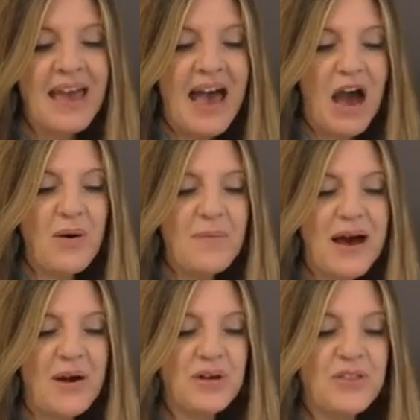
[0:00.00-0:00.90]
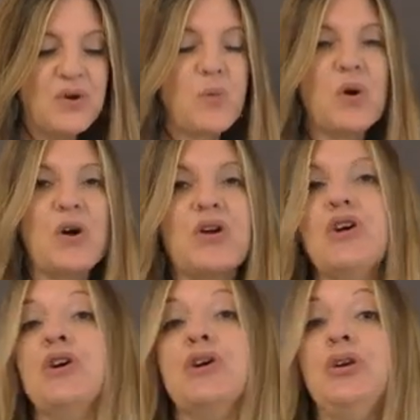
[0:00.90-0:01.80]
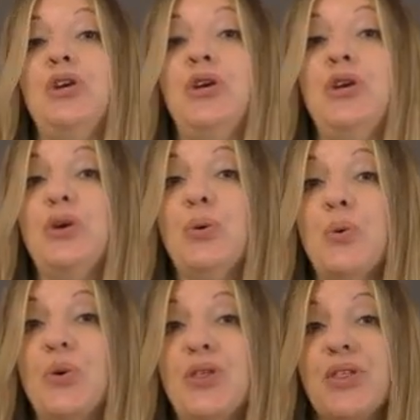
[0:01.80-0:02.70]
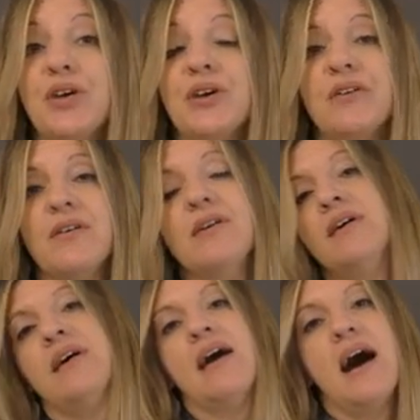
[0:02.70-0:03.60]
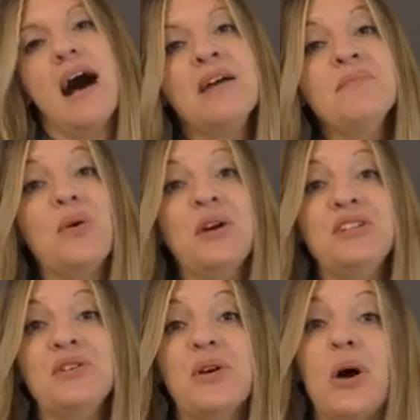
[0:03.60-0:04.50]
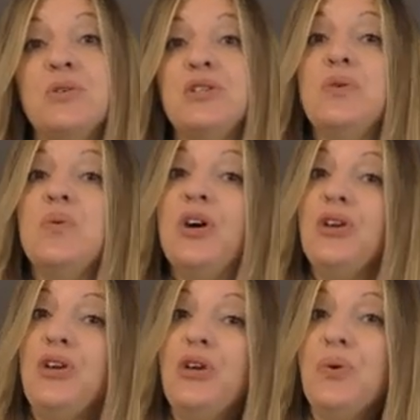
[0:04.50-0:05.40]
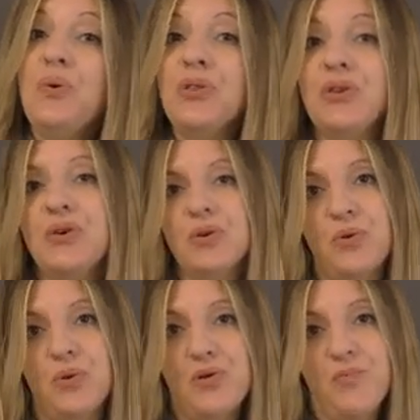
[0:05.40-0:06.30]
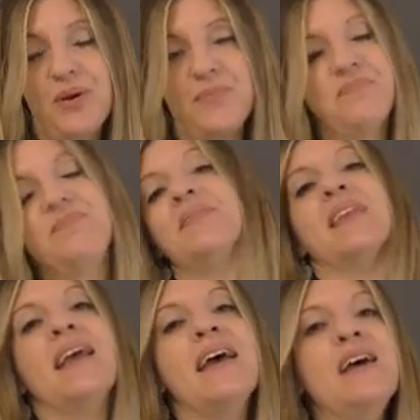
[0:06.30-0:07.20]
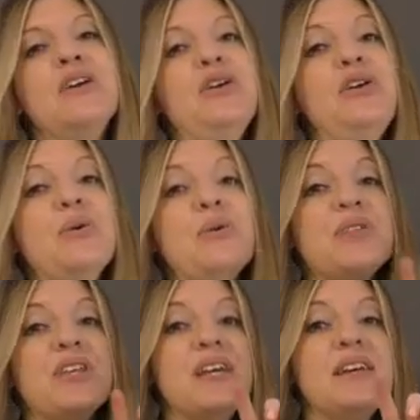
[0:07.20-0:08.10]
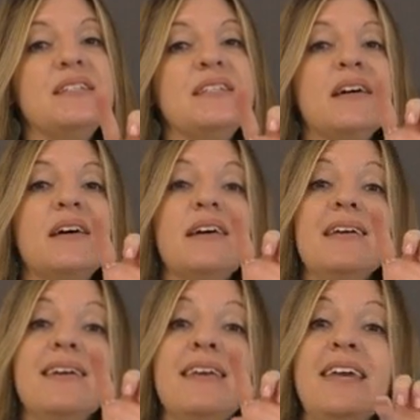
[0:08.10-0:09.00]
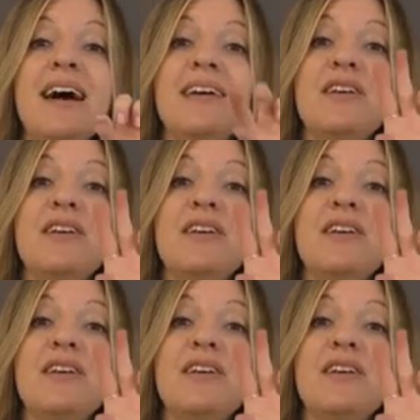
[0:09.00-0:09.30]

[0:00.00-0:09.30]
How about the word youth? I'm going to go to youth group. Youth is y,